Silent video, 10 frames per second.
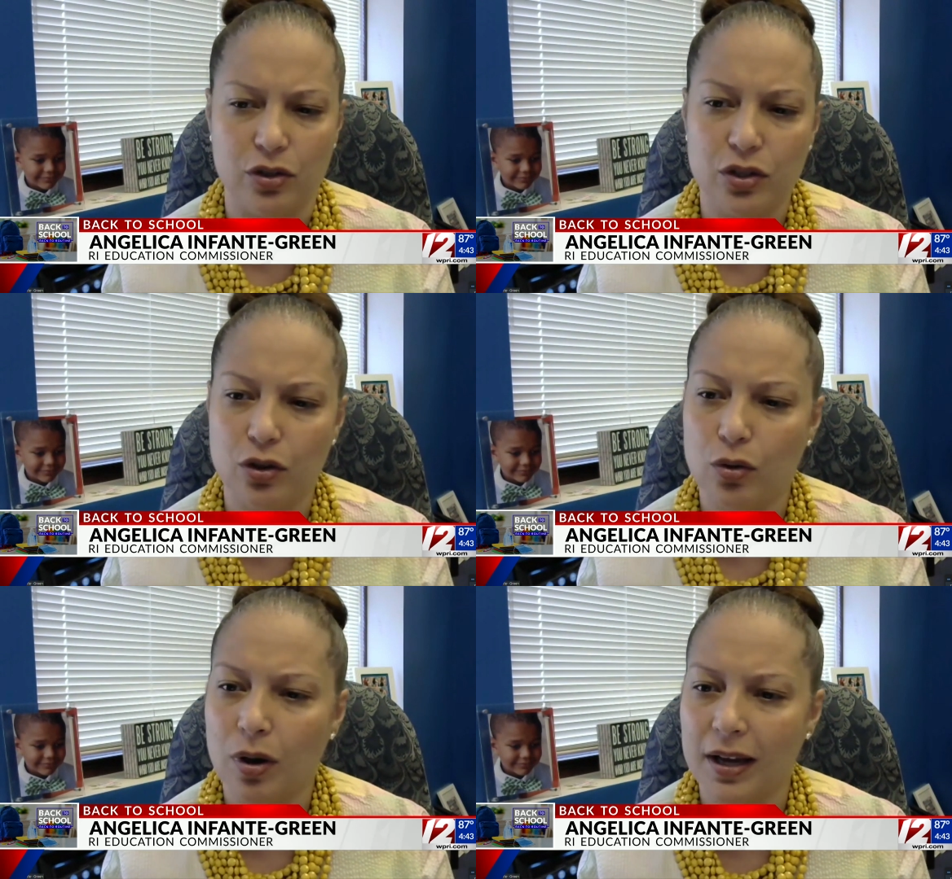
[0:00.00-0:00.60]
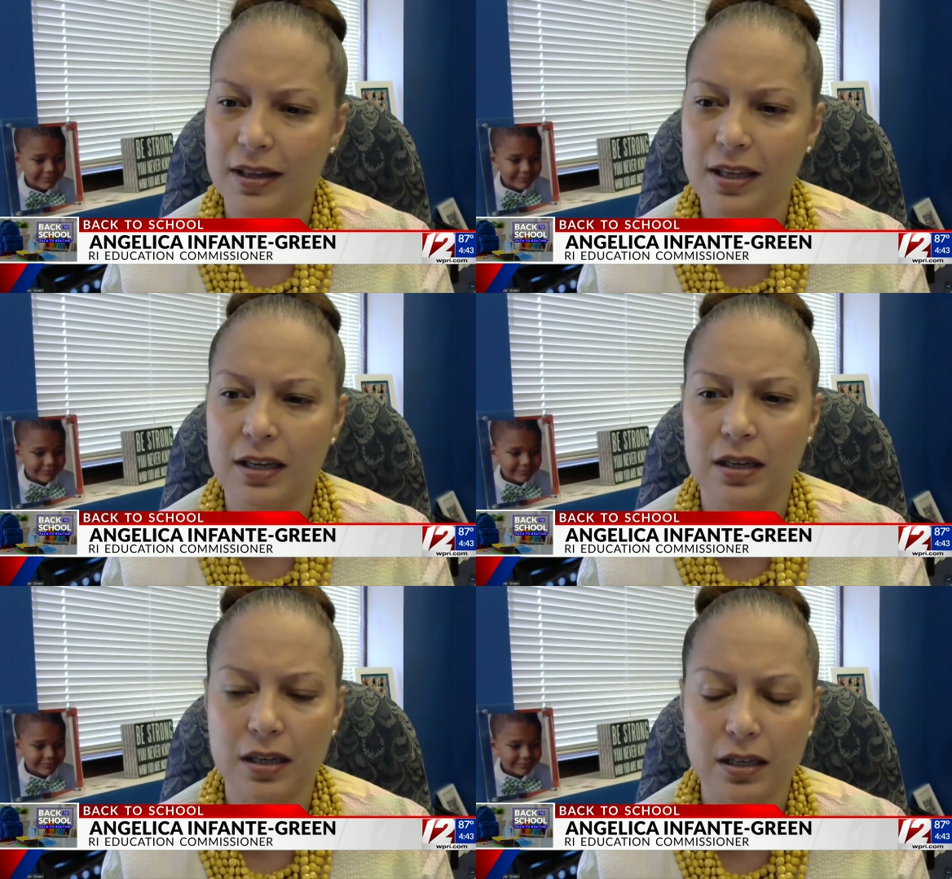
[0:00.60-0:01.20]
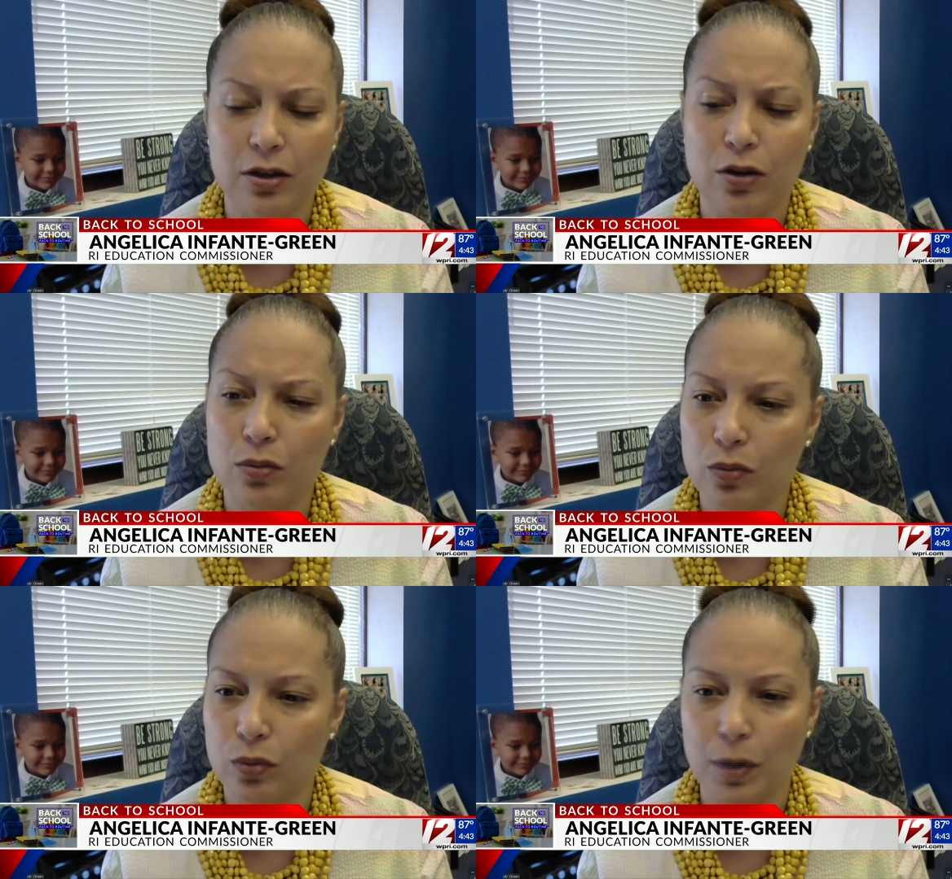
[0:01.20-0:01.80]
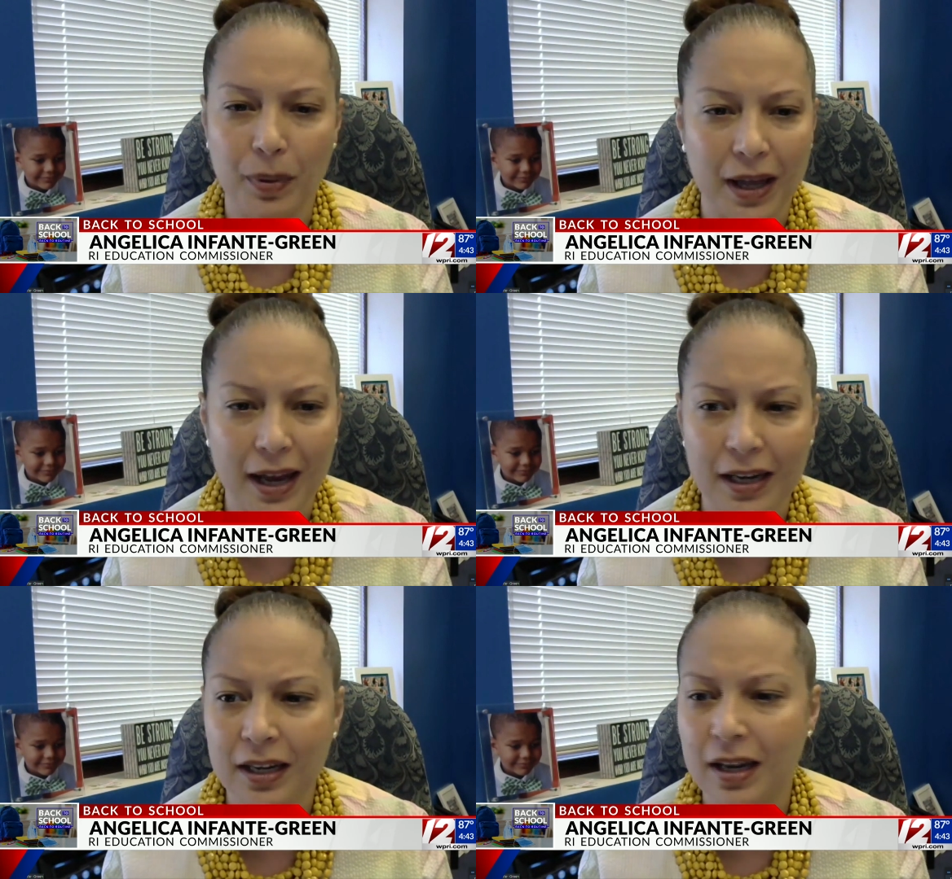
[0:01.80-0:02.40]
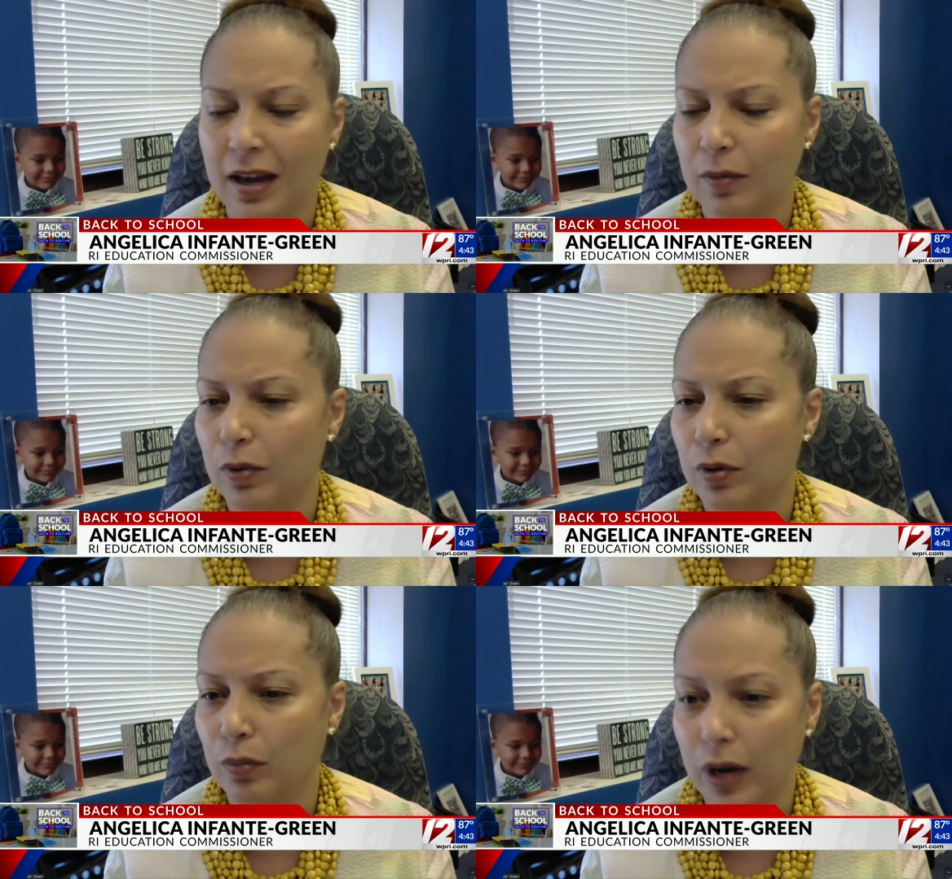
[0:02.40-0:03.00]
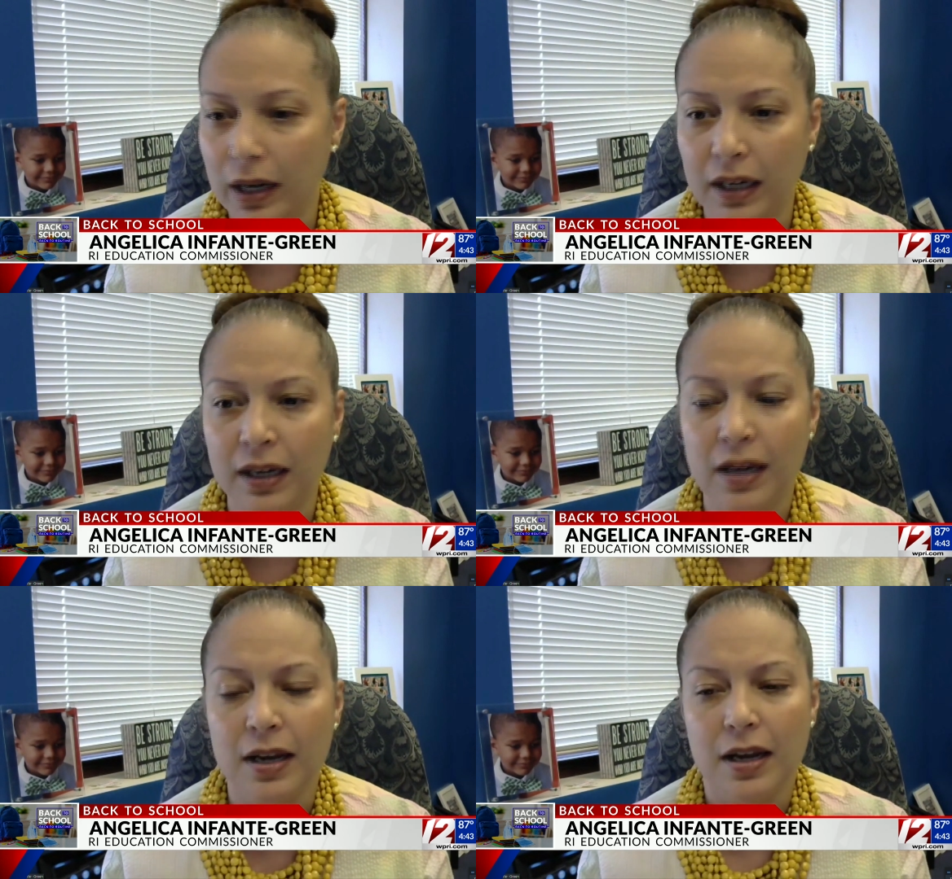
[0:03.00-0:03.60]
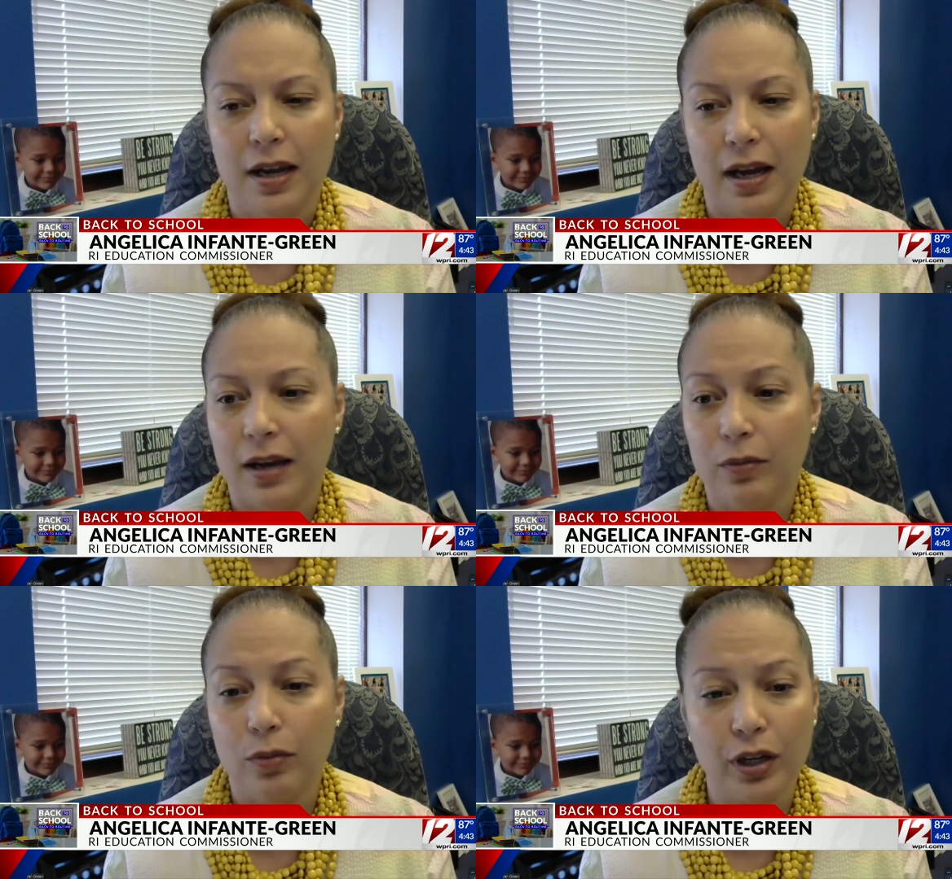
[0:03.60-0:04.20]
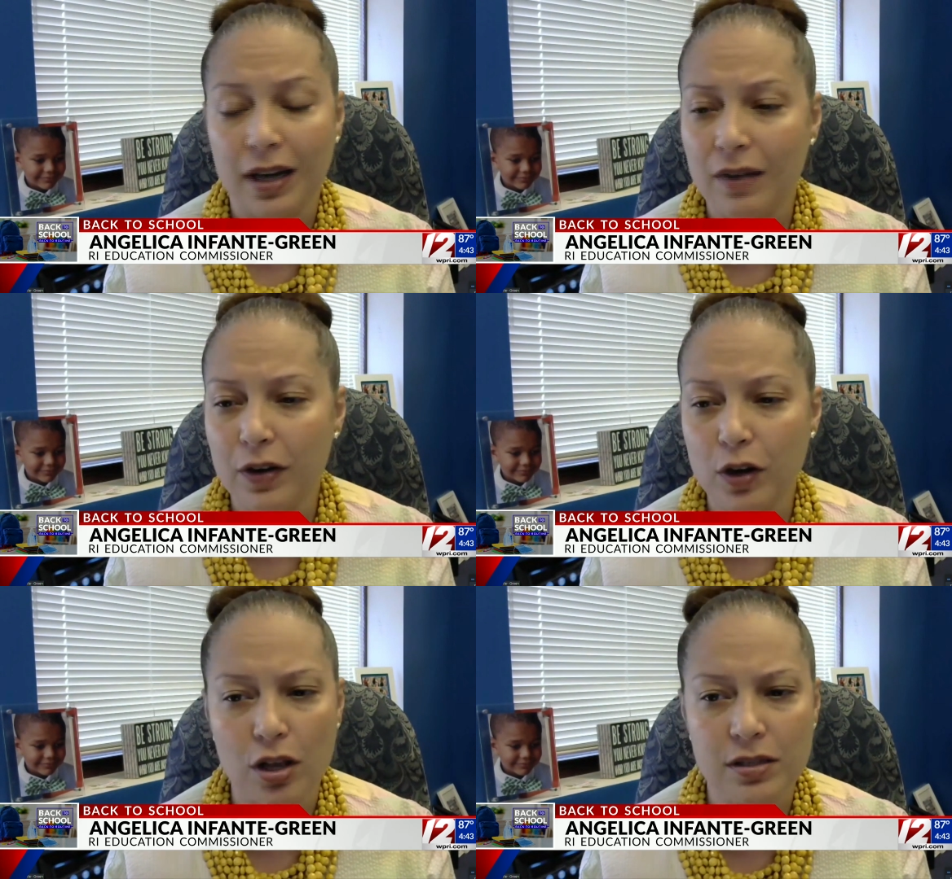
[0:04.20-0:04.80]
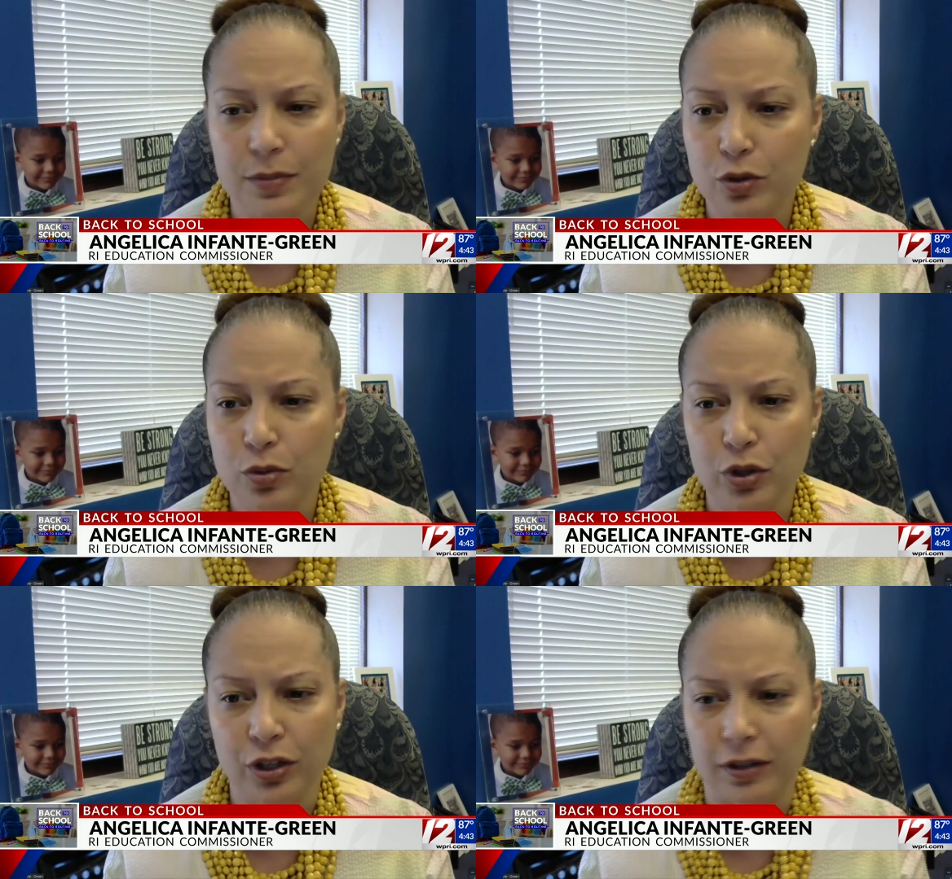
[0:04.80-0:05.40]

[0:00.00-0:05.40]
Speaker 1: So I think, you know, we're planning and we're ready and we're going to have an awesome school year.